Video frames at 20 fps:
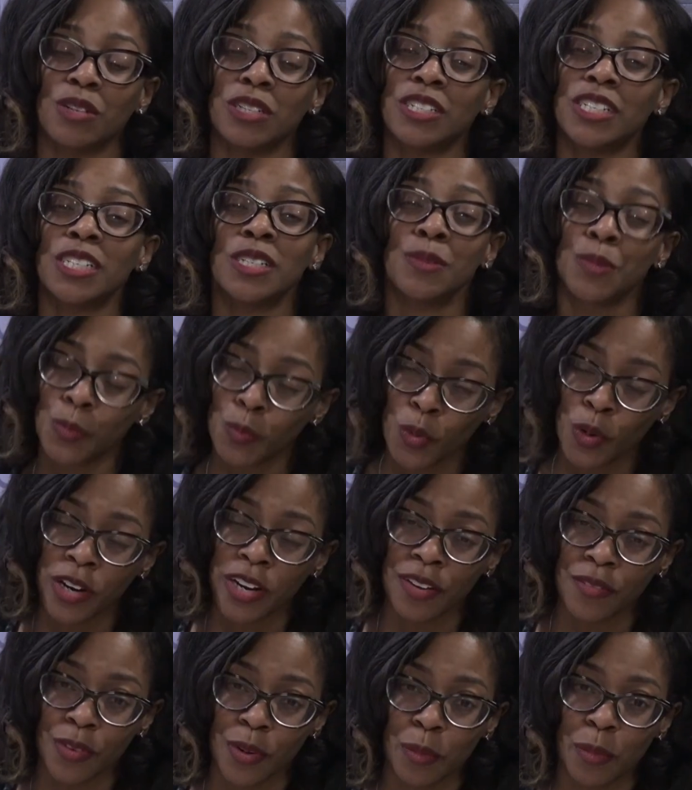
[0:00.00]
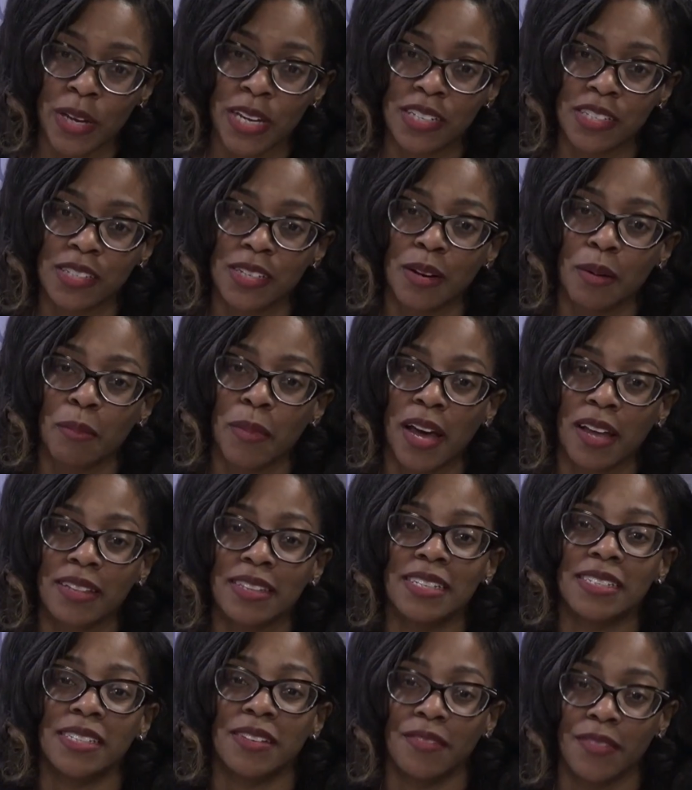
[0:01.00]
or just more information about
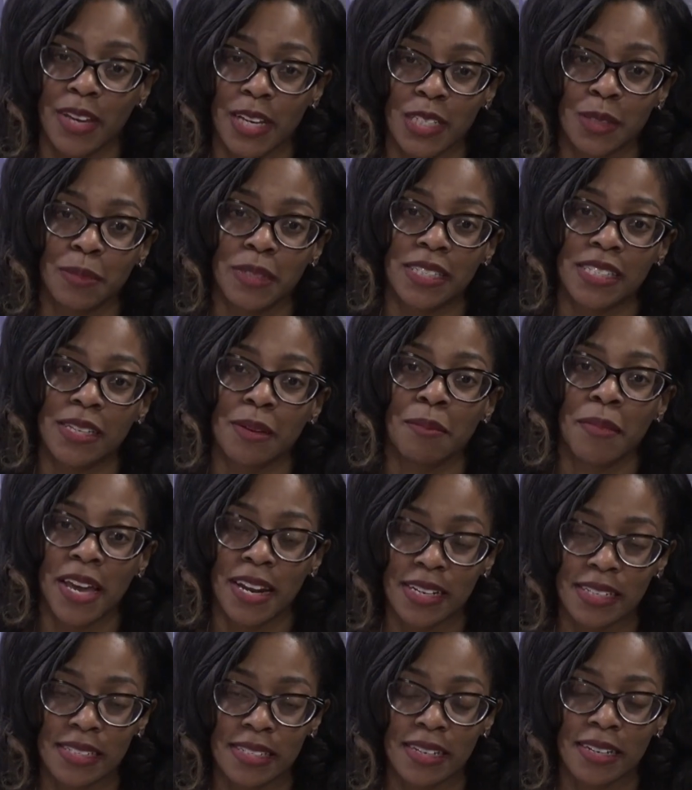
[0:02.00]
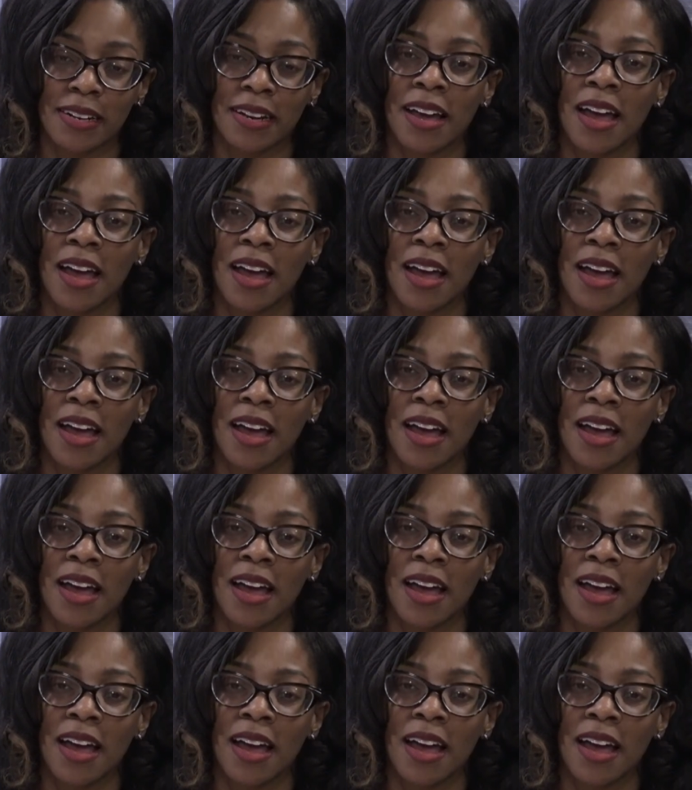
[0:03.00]
these advancements in medicine,